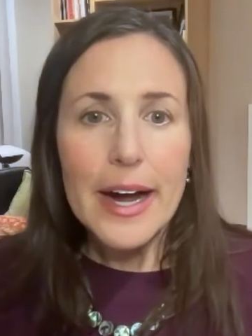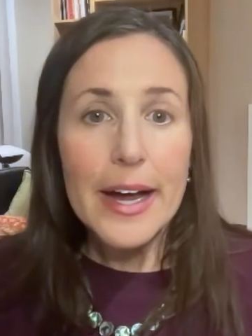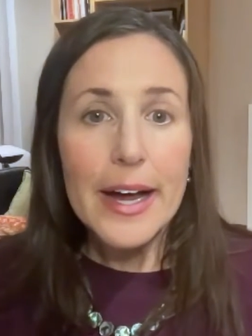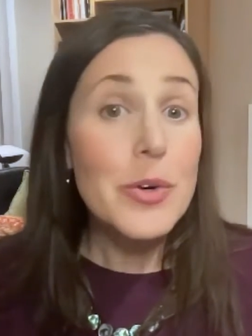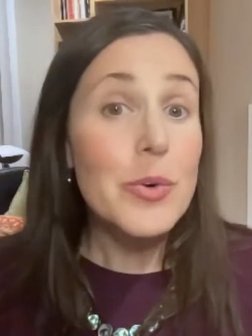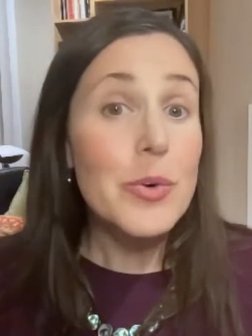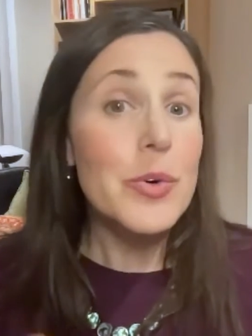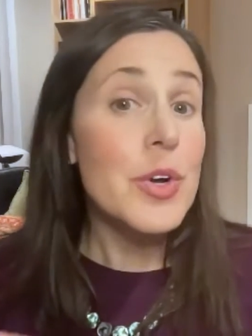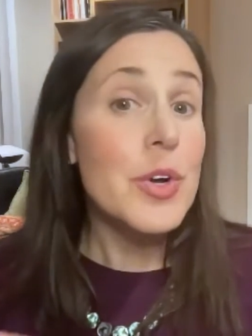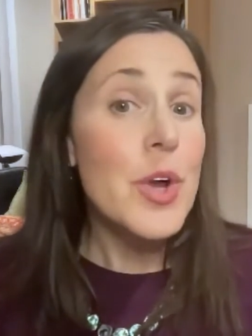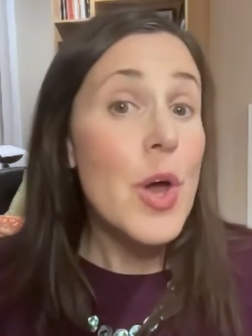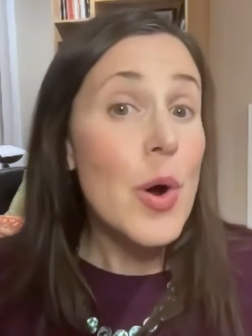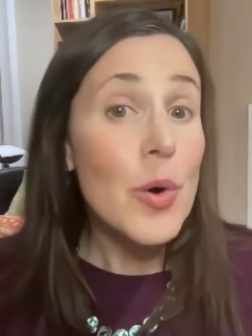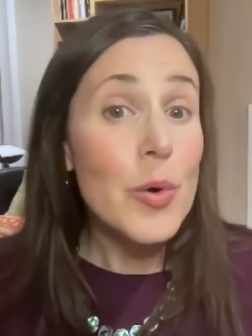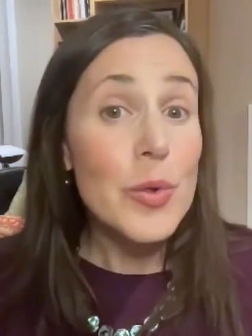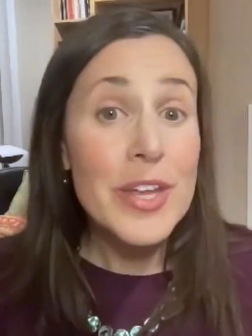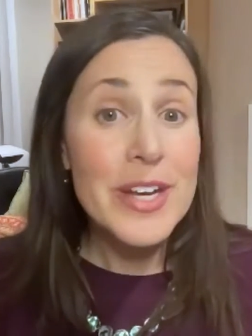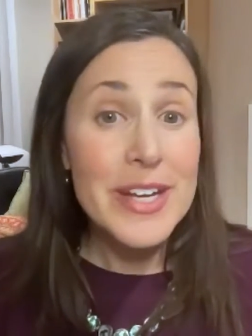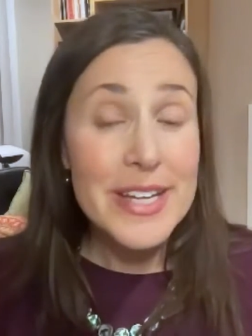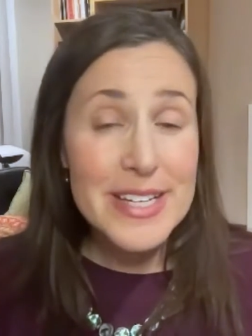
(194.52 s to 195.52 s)
don't
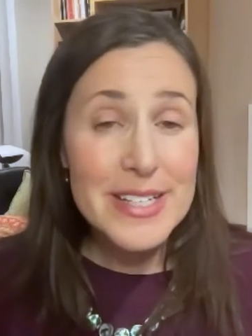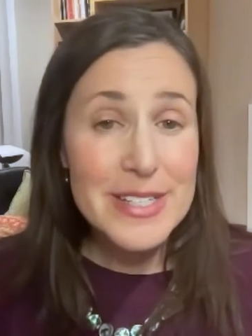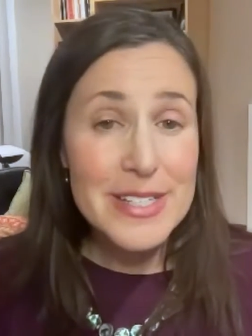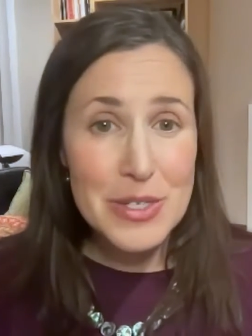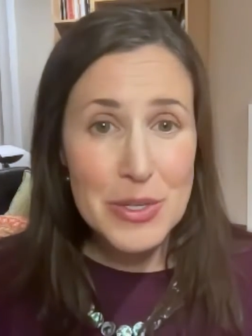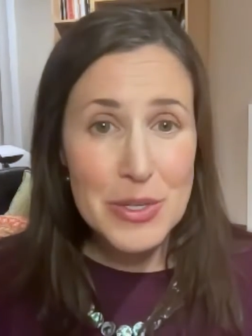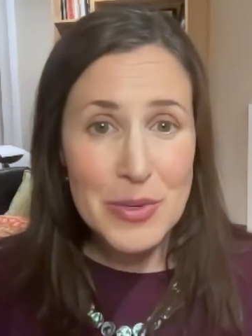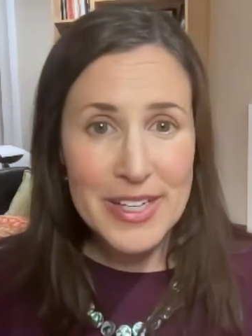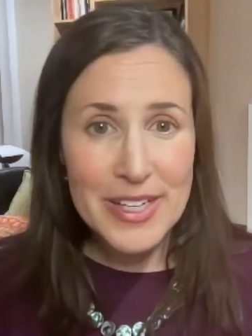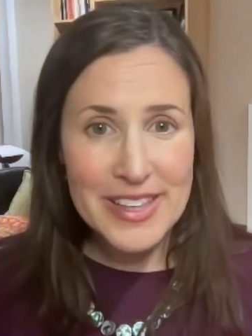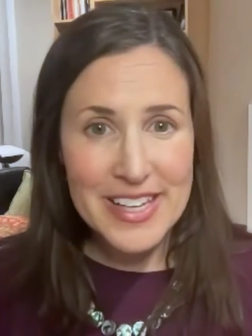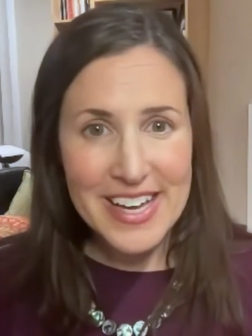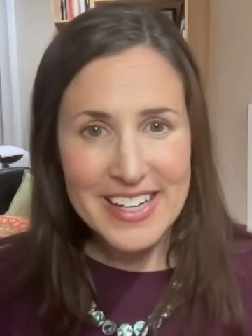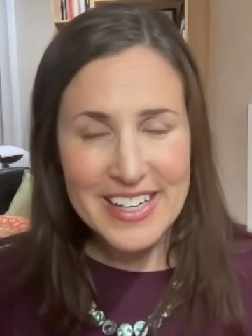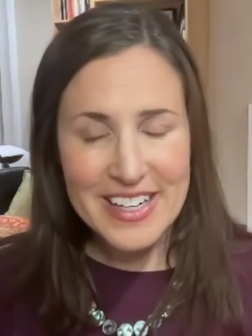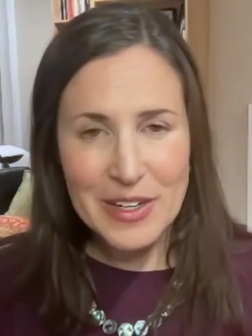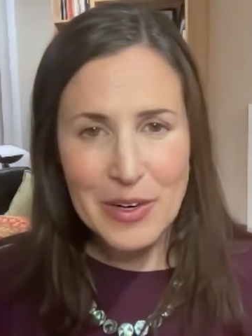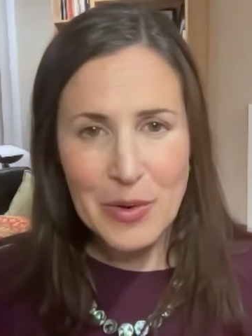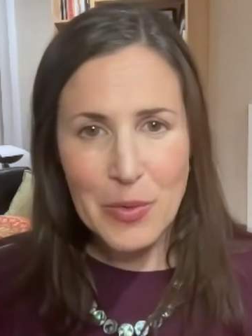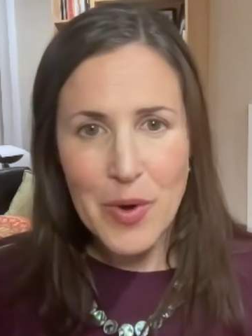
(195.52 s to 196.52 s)
know that he's doing
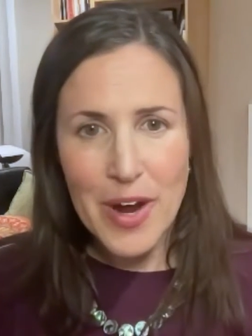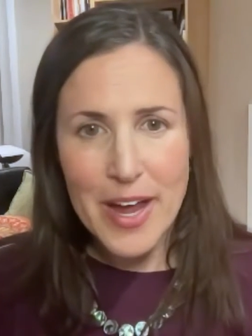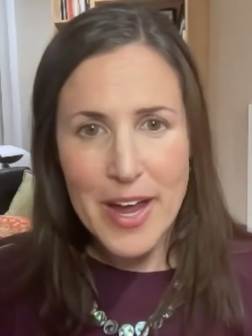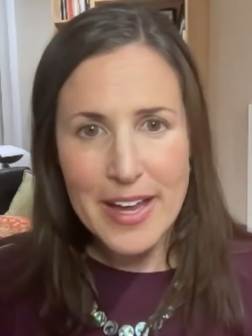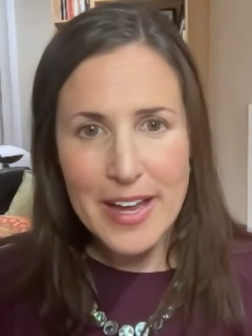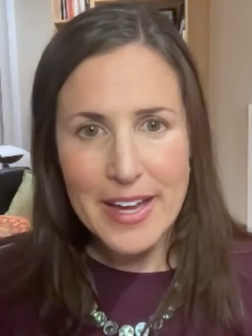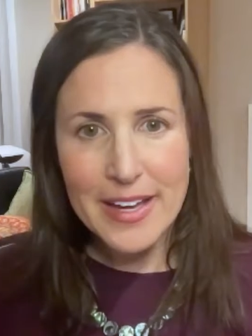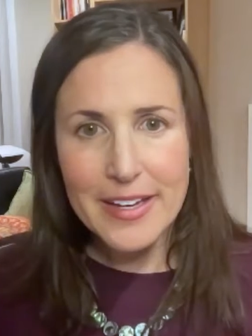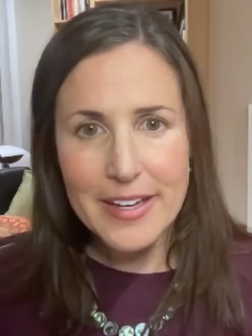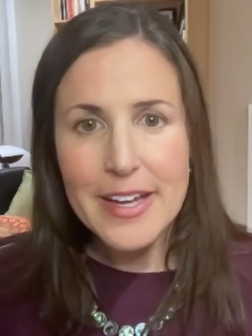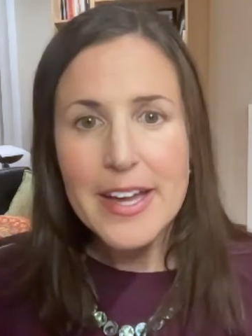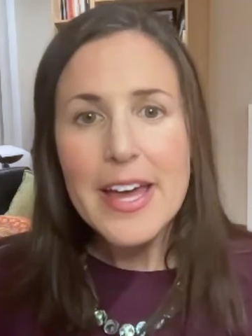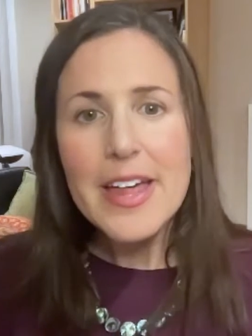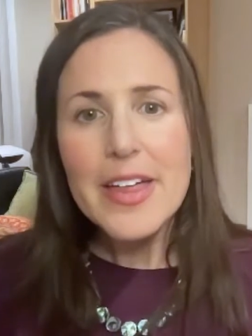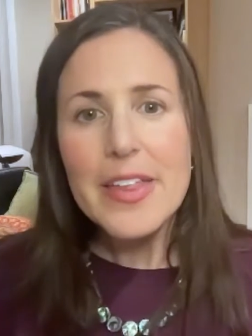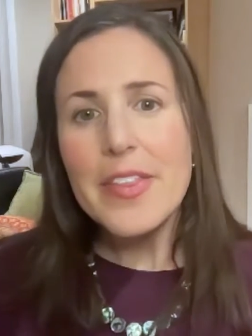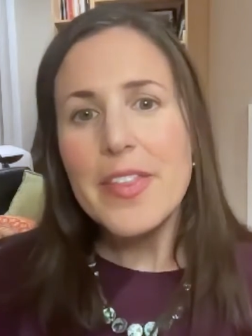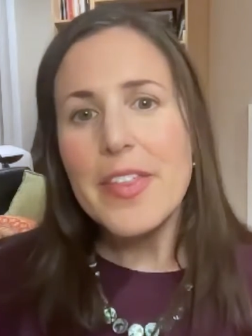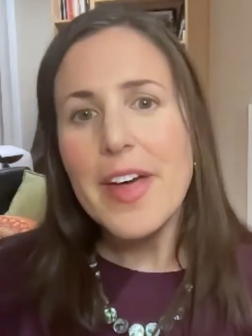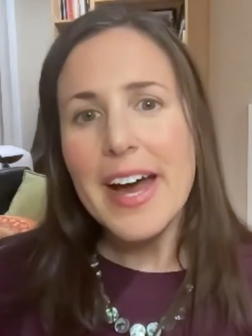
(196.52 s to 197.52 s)
that in a way
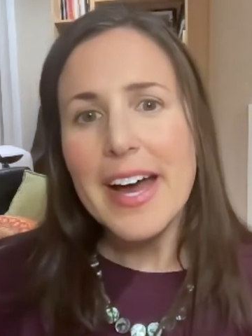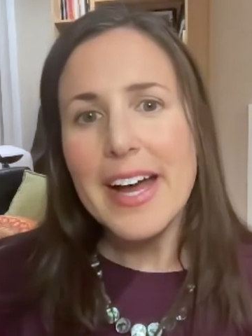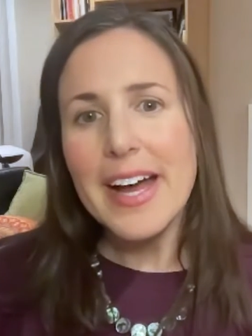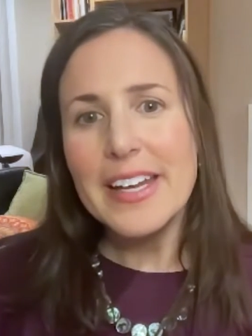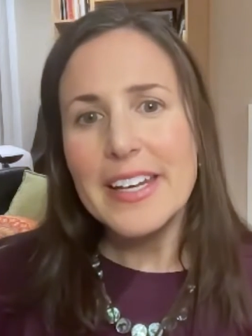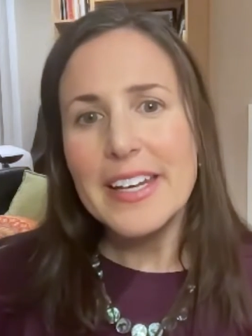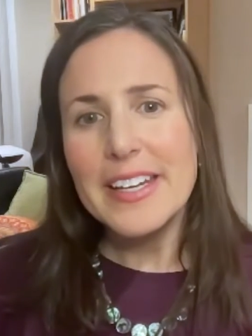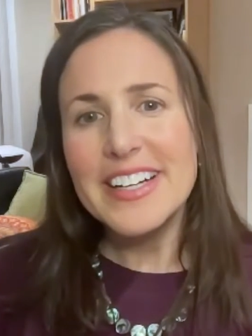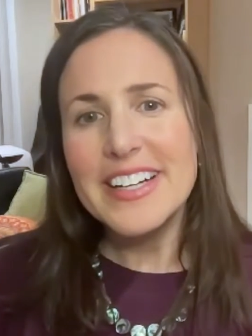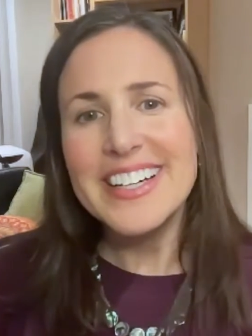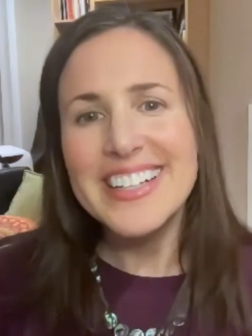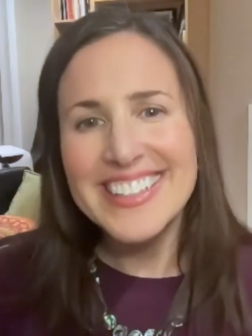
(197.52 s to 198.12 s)
that